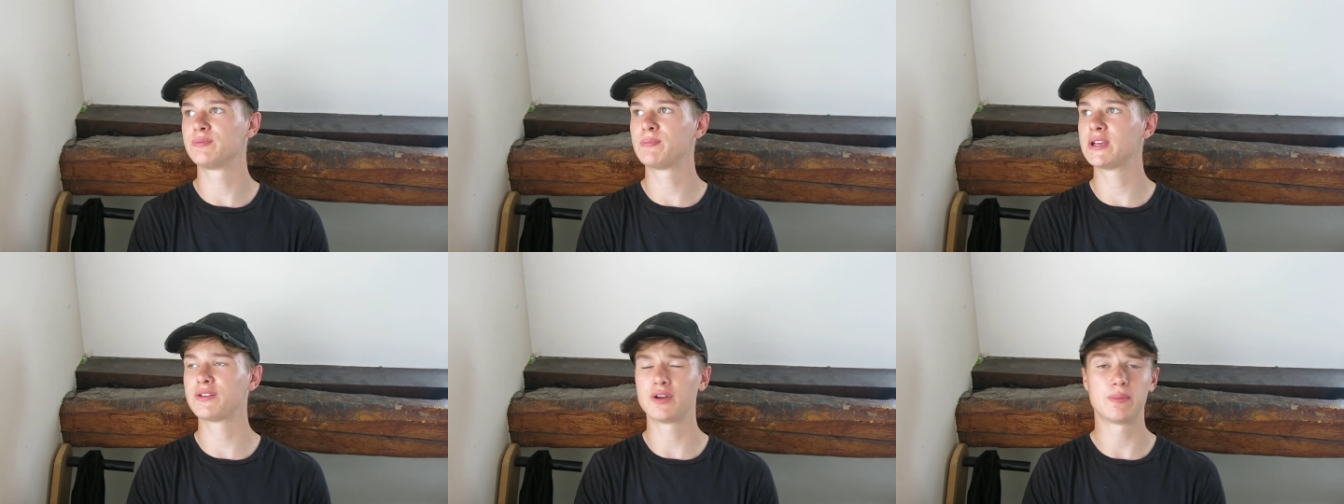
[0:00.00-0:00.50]
is
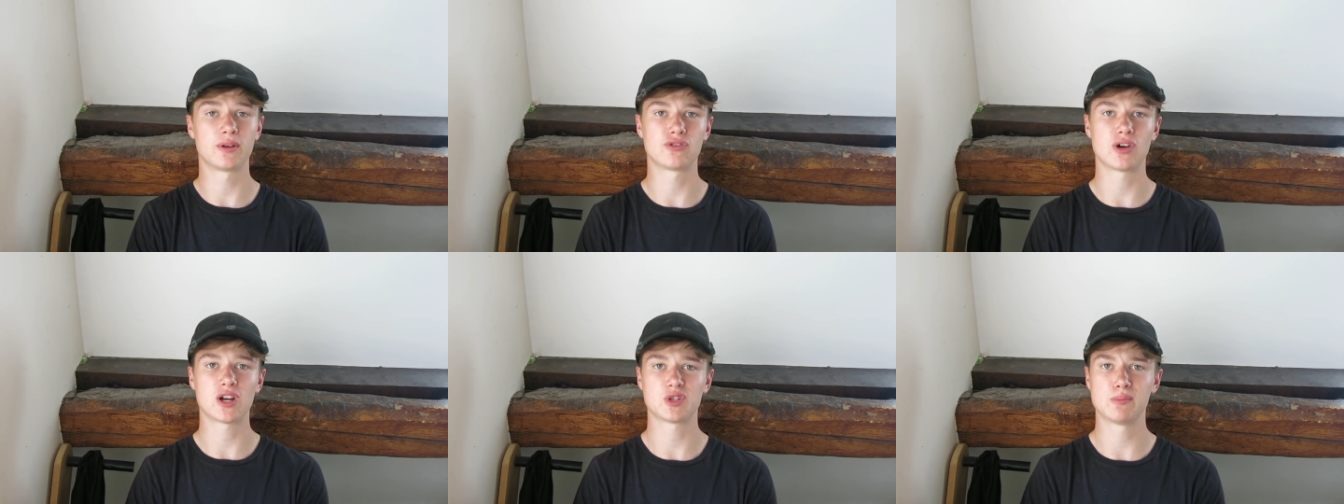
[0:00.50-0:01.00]
picking up a
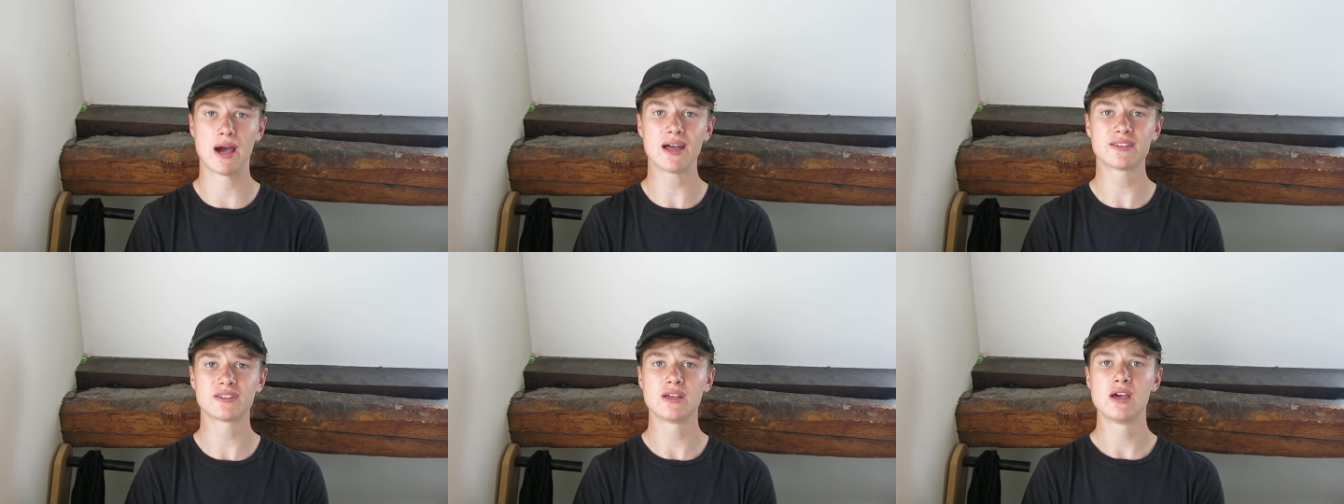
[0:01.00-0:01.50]
crash
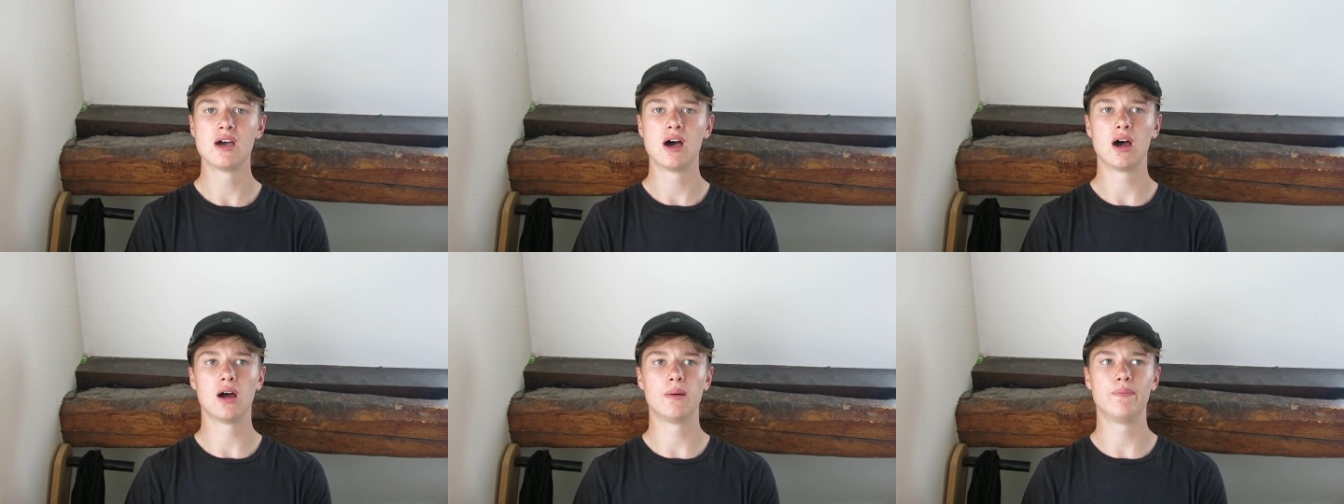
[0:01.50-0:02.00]
mat.
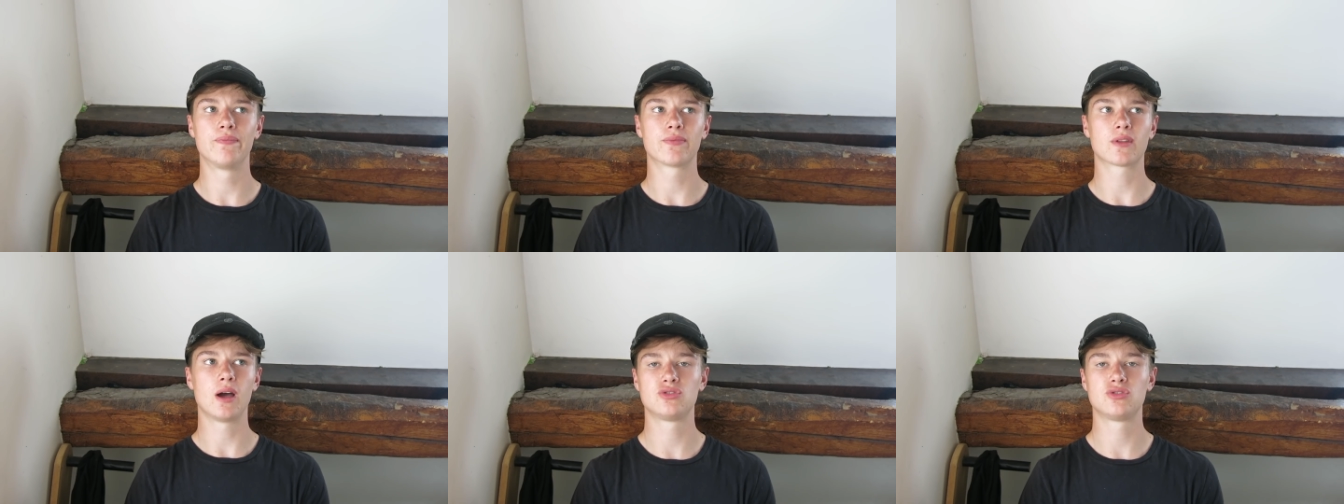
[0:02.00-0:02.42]
Um,